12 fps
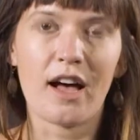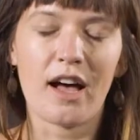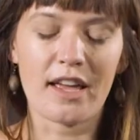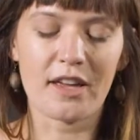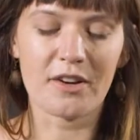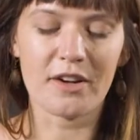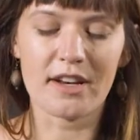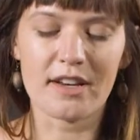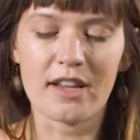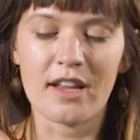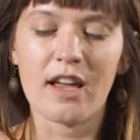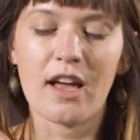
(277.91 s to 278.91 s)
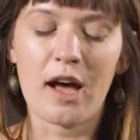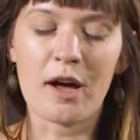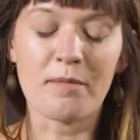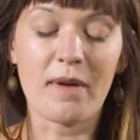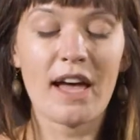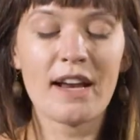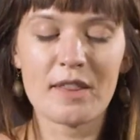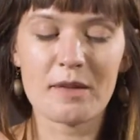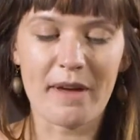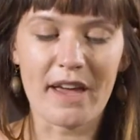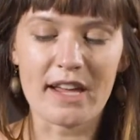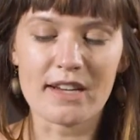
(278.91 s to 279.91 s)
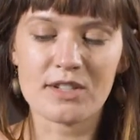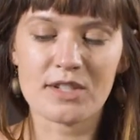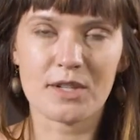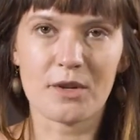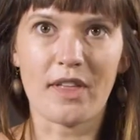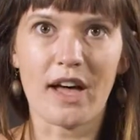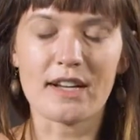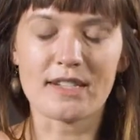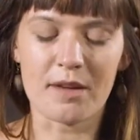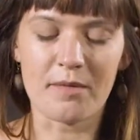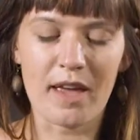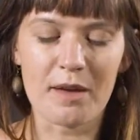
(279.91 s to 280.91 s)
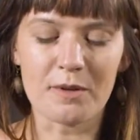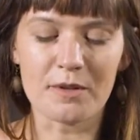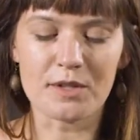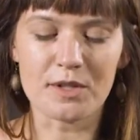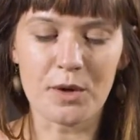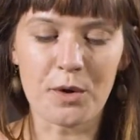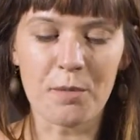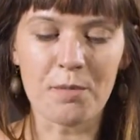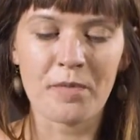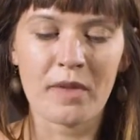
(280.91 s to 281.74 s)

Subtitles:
I could edit the page so that I'm able to